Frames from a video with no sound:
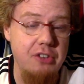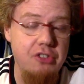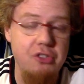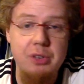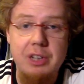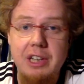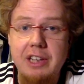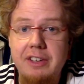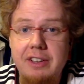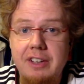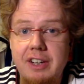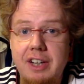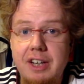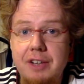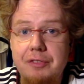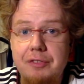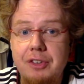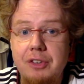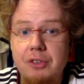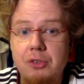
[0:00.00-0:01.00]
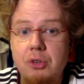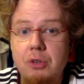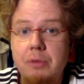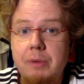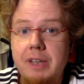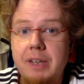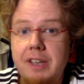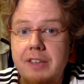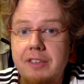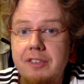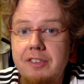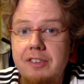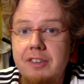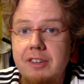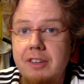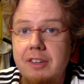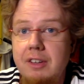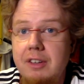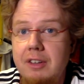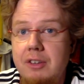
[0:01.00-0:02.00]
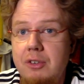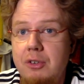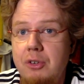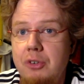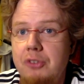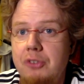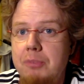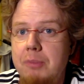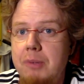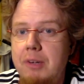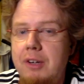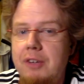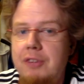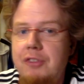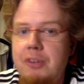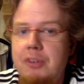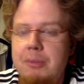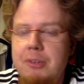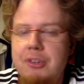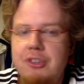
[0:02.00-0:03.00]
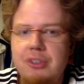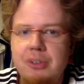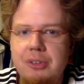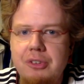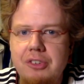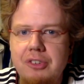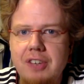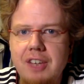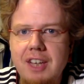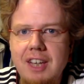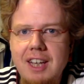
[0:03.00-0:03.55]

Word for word: Shortly thereafter, Norway hits the crossbar from a shot